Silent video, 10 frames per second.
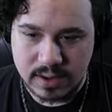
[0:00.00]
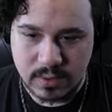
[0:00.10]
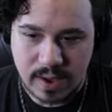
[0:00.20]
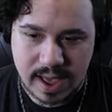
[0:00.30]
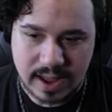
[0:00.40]
don't
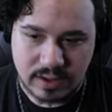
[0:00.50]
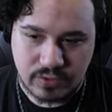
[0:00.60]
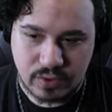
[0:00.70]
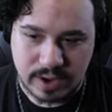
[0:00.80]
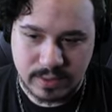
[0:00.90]
know how to
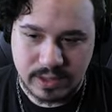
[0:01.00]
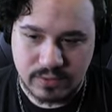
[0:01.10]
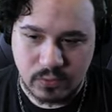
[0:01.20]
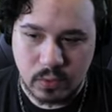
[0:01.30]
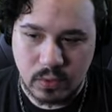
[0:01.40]
trigger this
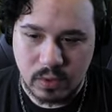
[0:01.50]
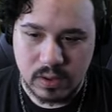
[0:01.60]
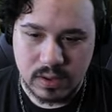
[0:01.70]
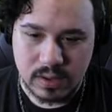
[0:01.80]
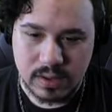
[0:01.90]
fool.
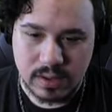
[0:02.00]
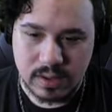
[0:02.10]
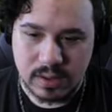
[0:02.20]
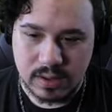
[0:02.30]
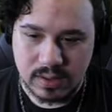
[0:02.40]

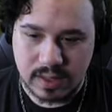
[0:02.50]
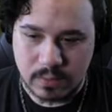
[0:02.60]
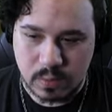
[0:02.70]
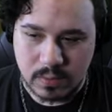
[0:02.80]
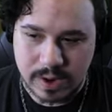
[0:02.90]
Like,
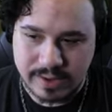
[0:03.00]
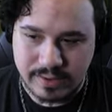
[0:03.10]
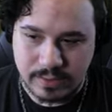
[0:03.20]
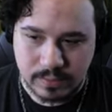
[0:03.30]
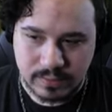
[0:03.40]
what do I
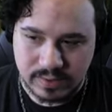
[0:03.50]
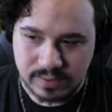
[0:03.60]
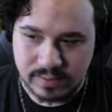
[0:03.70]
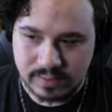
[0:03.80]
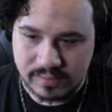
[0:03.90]
do
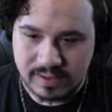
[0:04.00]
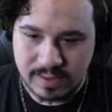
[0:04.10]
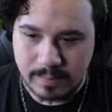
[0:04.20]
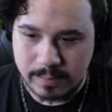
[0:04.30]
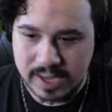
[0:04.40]
to see
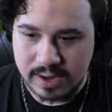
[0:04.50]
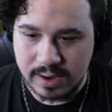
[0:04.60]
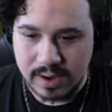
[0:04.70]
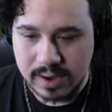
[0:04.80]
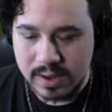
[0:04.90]
him up
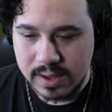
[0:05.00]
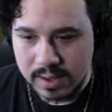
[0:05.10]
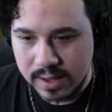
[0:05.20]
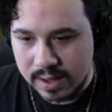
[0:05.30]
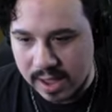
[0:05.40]
here?
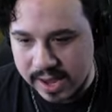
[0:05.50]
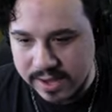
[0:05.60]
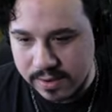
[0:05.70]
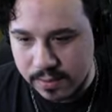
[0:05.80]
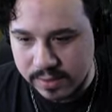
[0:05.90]
I
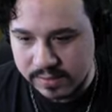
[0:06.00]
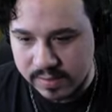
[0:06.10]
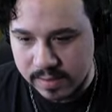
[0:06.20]
noticed